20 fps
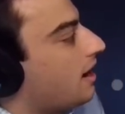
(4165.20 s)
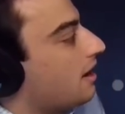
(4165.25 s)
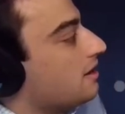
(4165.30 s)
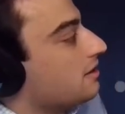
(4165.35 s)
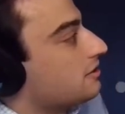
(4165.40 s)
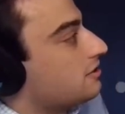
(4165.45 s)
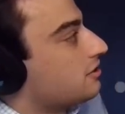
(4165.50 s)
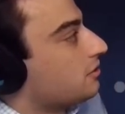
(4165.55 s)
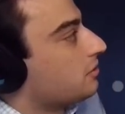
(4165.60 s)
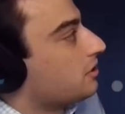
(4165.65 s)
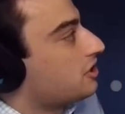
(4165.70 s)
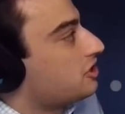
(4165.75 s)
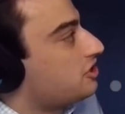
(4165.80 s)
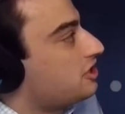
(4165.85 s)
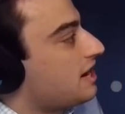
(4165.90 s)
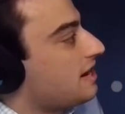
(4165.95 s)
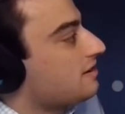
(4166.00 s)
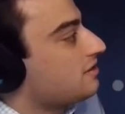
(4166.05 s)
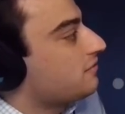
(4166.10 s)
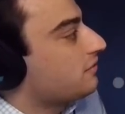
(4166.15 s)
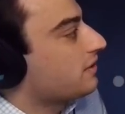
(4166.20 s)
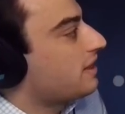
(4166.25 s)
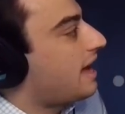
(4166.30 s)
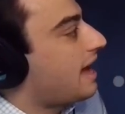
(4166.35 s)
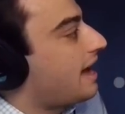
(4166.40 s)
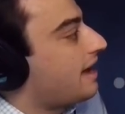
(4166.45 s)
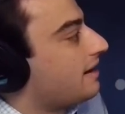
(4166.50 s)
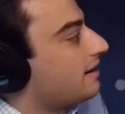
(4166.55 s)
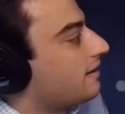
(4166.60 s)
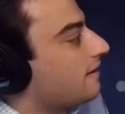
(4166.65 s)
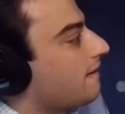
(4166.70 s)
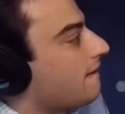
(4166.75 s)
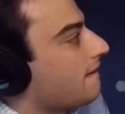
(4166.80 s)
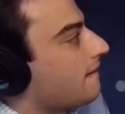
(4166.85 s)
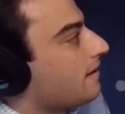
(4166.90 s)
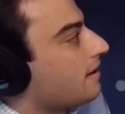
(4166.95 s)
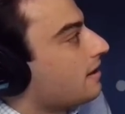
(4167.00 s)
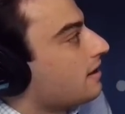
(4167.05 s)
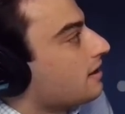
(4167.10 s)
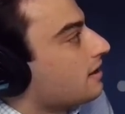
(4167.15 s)
So in exchange for that,
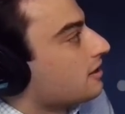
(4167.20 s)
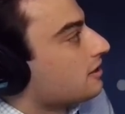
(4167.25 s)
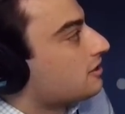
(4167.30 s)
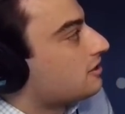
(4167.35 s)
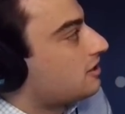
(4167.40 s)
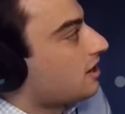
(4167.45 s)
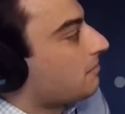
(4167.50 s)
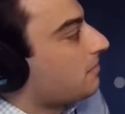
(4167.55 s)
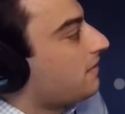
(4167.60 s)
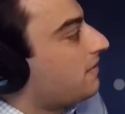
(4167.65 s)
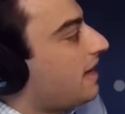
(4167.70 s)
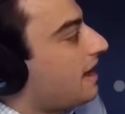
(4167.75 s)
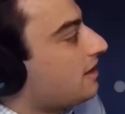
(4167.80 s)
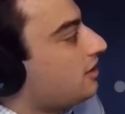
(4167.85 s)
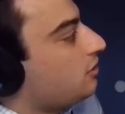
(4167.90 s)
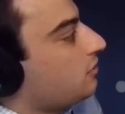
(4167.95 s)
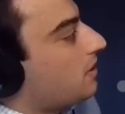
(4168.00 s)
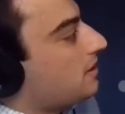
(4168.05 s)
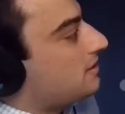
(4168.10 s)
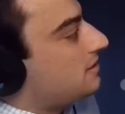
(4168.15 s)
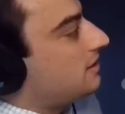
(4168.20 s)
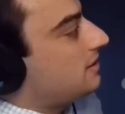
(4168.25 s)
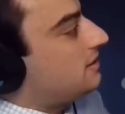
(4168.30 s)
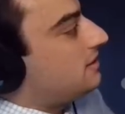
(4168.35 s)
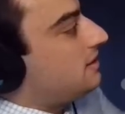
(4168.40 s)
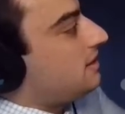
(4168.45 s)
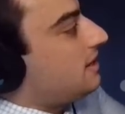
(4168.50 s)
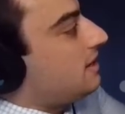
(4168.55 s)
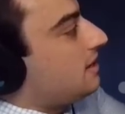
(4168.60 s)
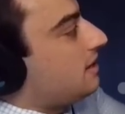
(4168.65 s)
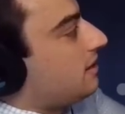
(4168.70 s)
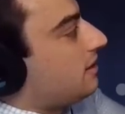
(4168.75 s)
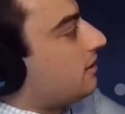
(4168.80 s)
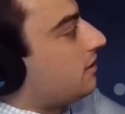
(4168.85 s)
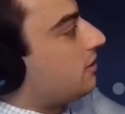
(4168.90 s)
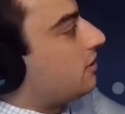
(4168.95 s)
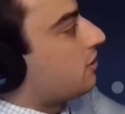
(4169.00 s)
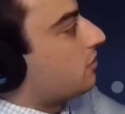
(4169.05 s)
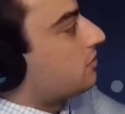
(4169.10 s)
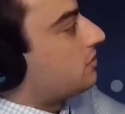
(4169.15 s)
some of that USDC
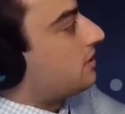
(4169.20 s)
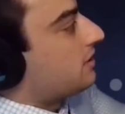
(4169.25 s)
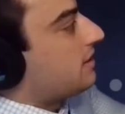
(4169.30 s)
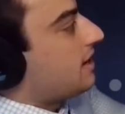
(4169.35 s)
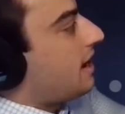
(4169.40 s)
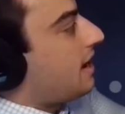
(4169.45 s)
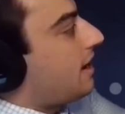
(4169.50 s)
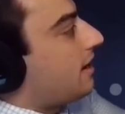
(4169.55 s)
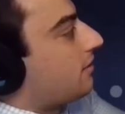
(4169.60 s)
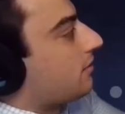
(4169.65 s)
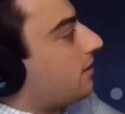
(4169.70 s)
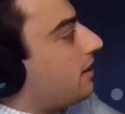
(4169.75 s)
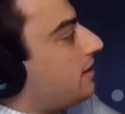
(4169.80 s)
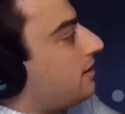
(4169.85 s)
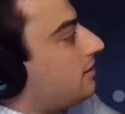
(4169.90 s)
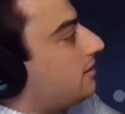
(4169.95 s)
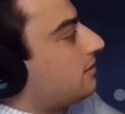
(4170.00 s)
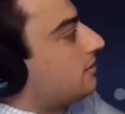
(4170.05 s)
goes to Todd, right?